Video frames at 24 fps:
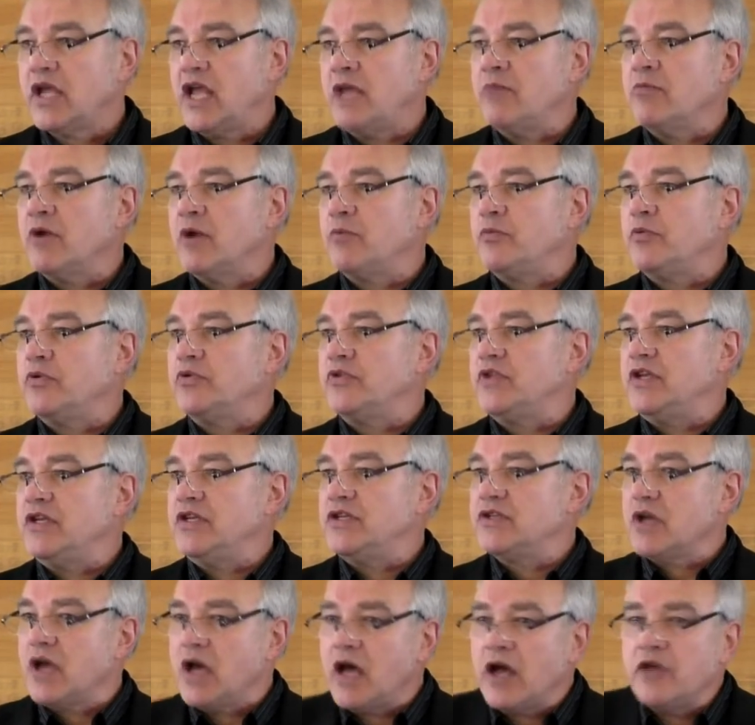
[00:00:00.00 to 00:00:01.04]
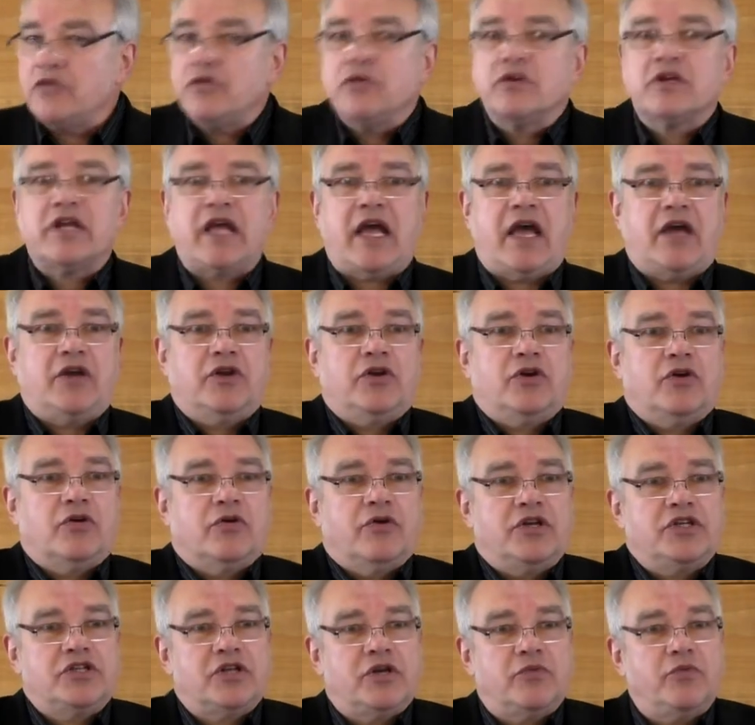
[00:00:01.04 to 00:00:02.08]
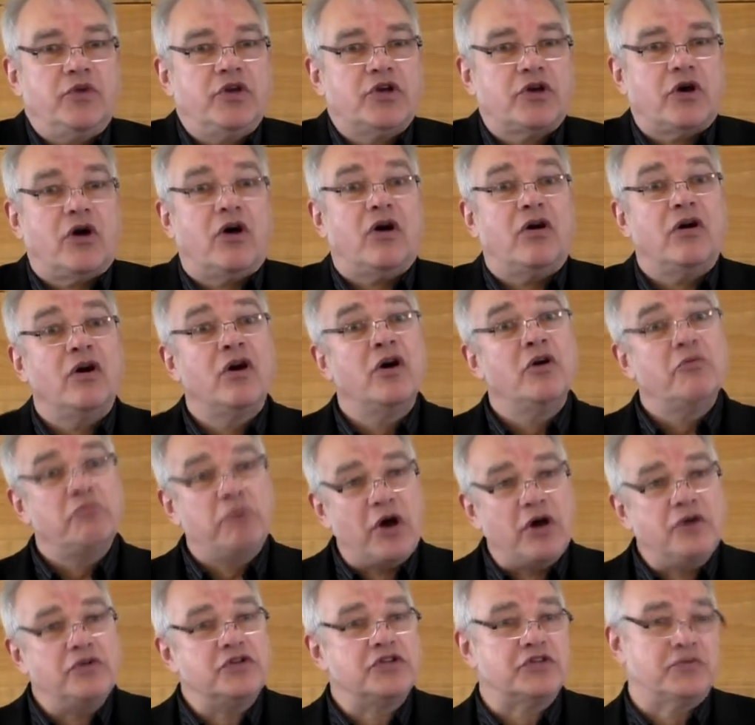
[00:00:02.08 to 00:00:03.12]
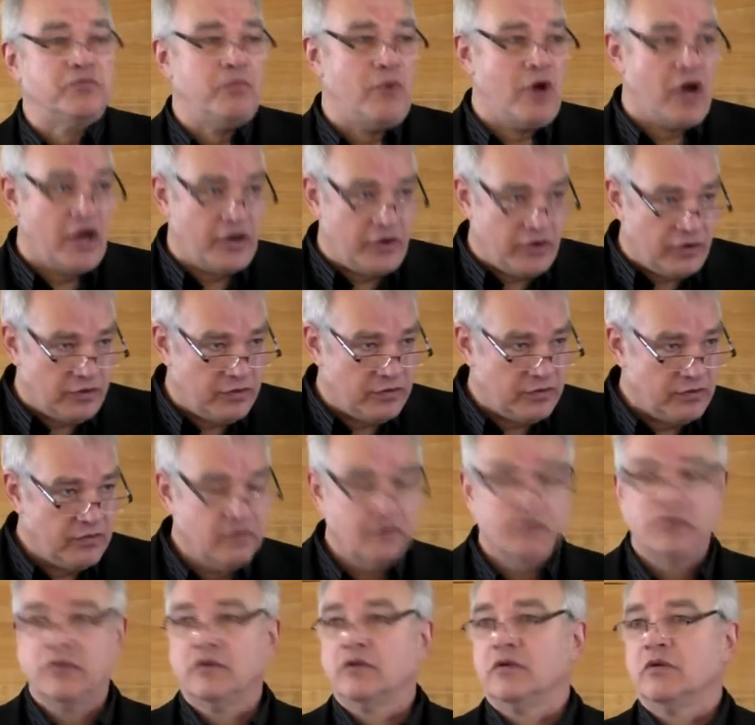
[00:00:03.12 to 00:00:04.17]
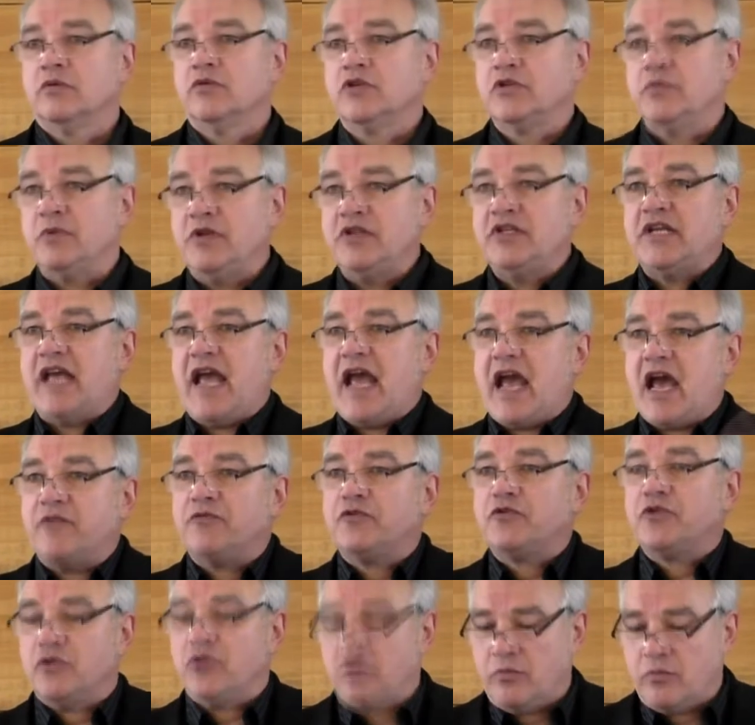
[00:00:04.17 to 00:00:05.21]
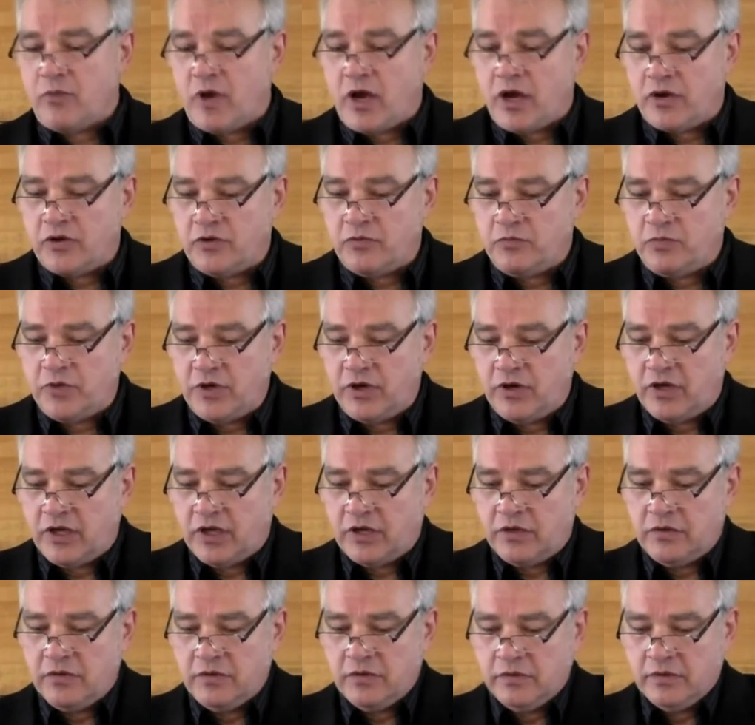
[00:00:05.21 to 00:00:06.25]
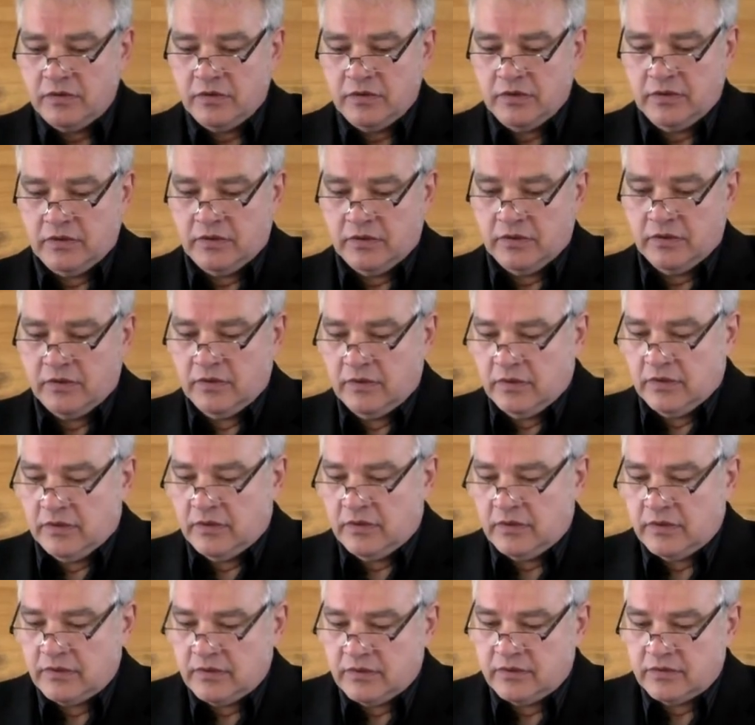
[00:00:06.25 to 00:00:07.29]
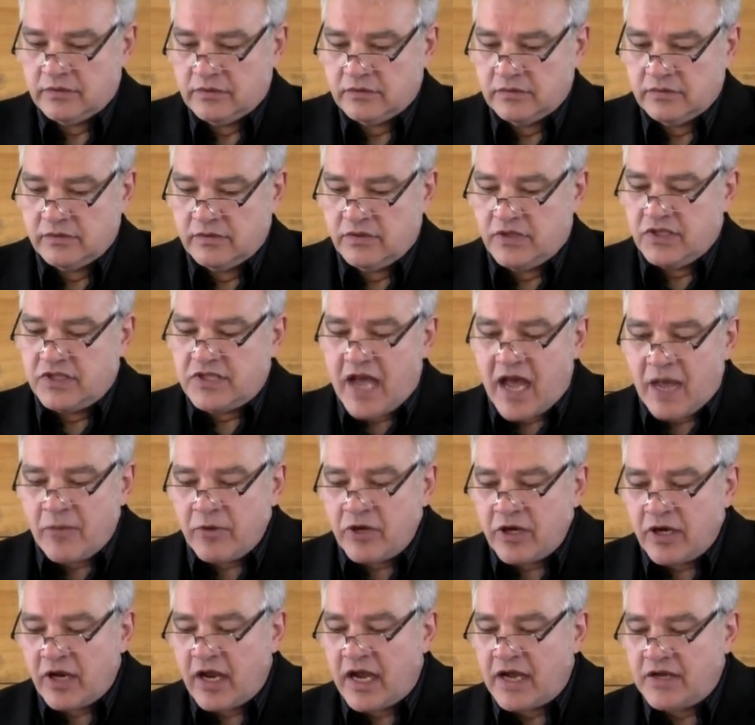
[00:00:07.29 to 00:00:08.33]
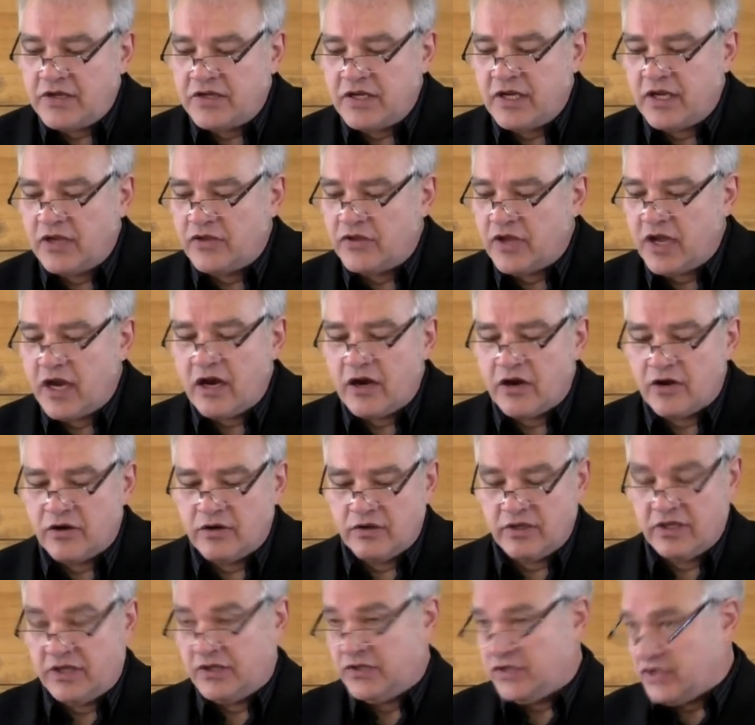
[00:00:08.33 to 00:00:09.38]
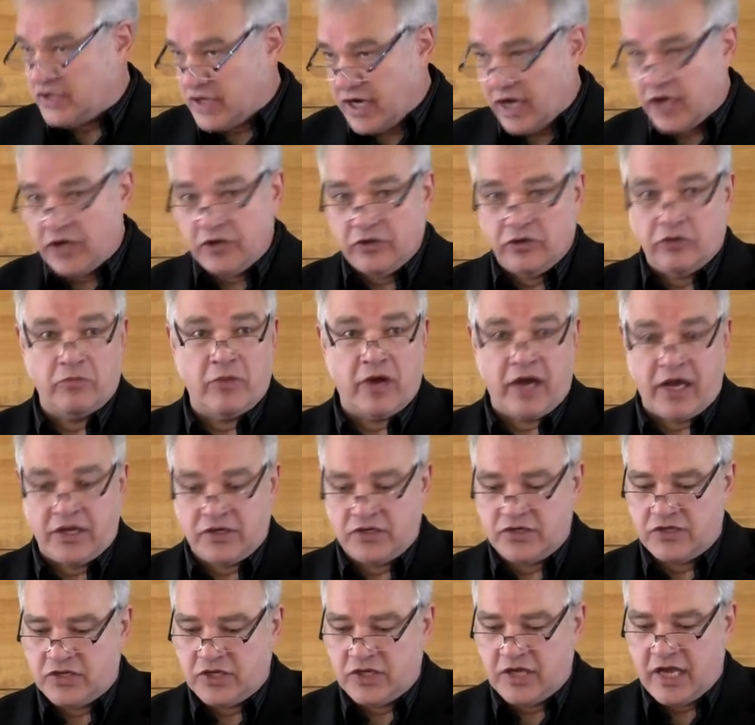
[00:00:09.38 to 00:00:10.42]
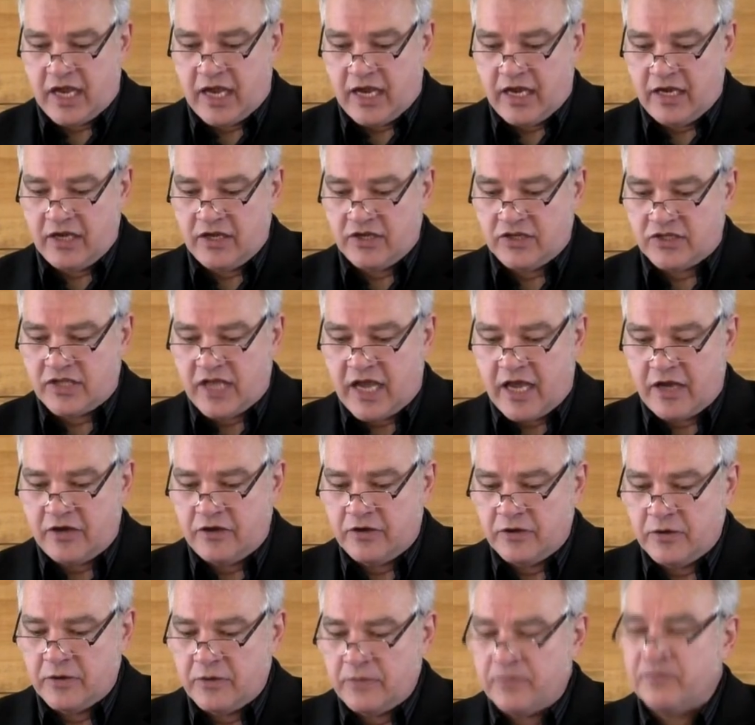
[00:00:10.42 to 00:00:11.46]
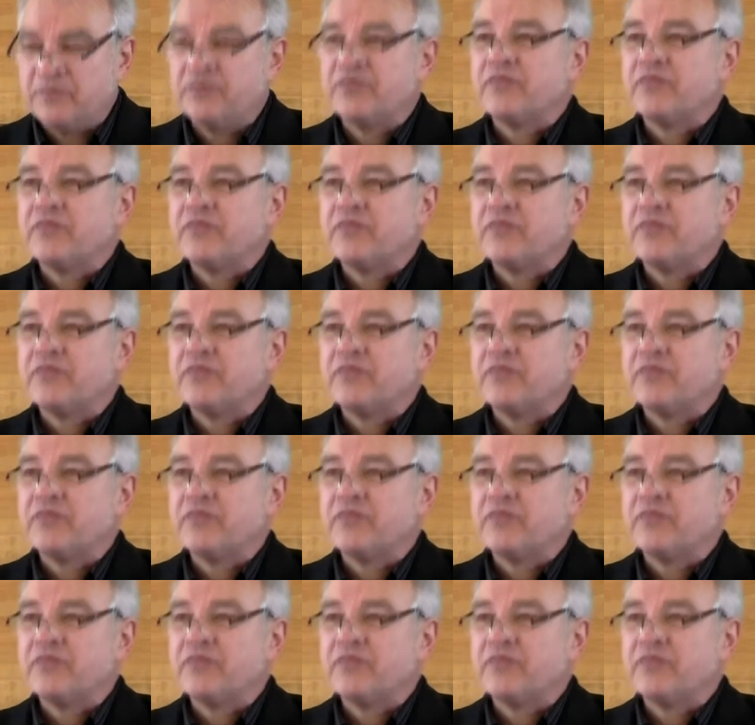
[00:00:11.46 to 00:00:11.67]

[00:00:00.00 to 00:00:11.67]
came up with these other categories that we call postmodern, which means after the modern period. The dominant idea there in secular minds today is that